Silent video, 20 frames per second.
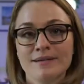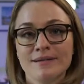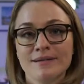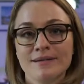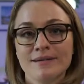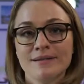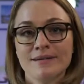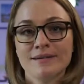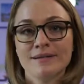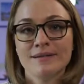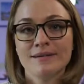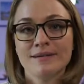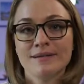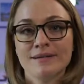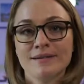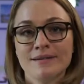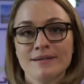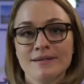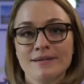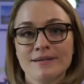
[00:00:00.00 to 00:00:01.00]
leading up to
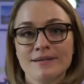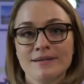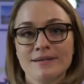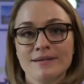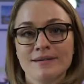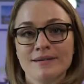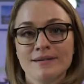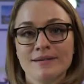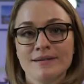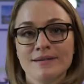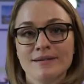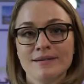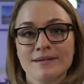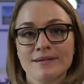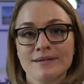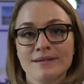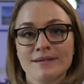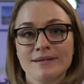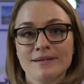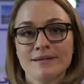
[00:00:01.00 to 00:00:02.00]
this, I hope that you
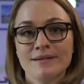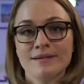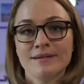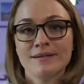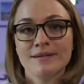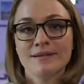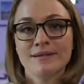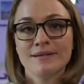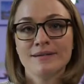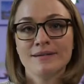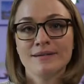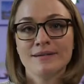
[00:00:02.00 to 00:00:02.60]
feel like